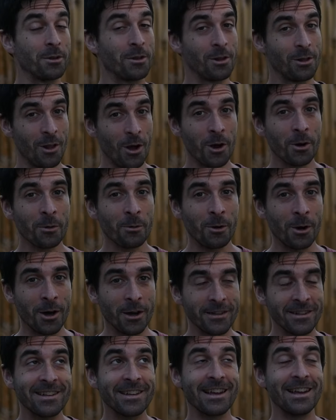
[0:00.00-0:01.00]
the long
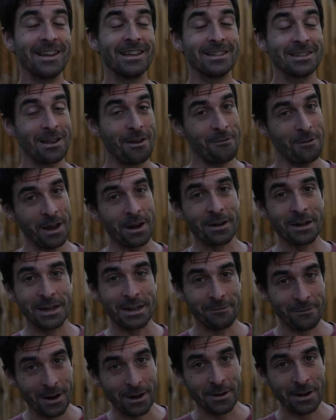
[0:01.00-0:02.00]
run is
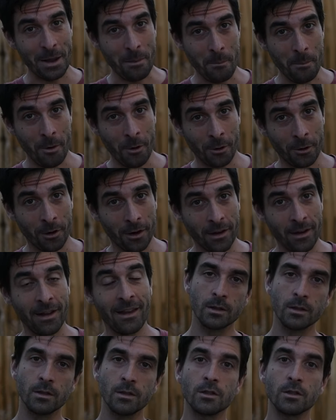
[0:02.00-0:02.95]
very, very important.